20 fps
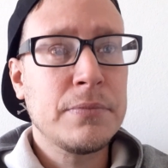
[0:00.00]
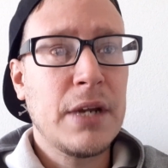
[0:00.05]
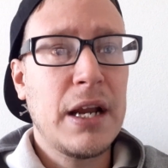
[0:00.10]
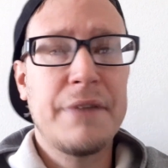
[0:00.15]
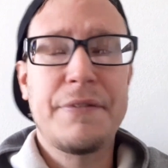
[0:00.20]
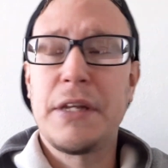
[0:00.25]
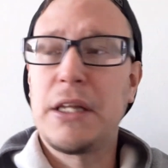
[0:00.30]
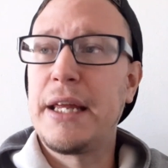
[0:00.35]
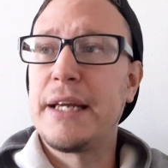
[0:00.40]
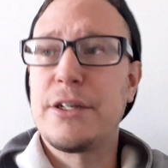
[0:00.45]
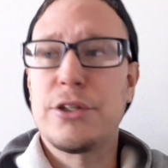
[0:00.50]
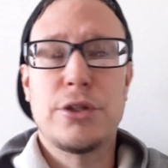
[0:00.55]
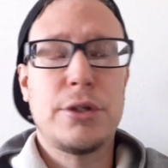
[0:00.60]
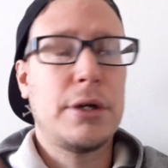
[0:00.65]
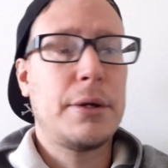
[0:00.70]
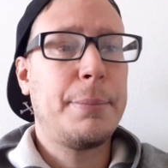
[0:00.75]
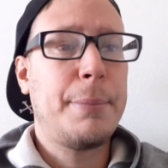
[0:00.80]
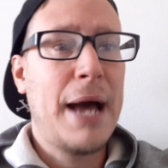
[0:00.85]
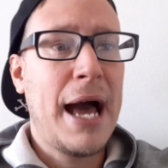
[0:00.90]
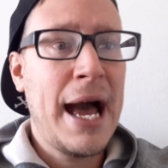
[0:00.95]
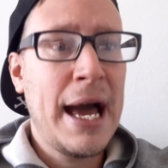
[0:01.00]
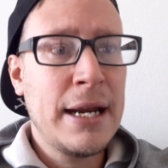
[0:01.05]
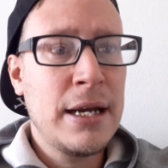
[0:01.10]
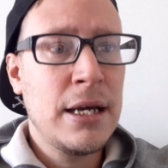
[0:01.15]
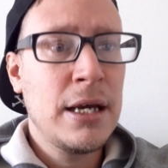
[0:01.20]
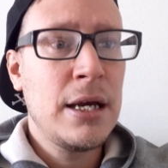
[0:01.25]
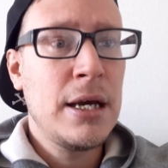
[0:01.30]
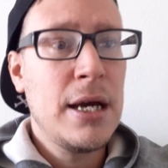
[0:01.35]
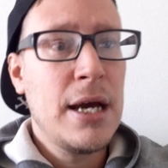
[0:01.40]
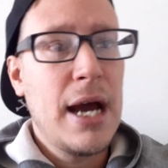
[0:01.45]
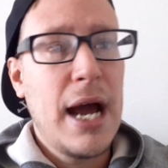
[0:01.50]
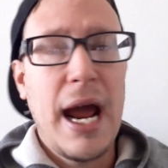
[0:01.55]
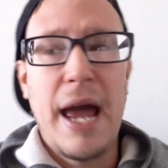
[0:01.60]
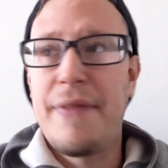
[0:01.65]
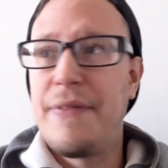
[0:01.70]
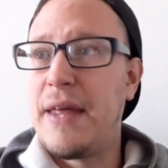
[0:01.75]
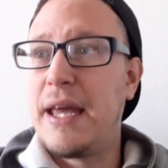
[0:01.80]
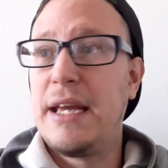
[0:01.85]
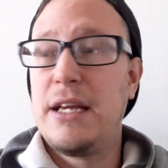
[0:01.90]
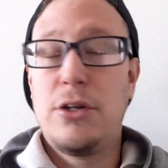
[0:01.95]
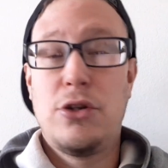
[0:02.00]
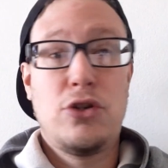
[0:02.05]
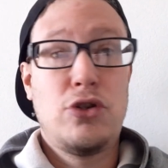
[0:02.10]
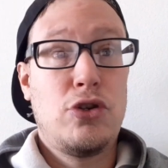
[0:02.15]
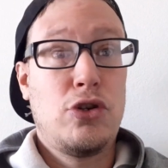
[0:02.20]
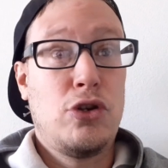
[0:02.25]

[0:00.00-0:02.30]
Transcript: If the Lakers look bad and they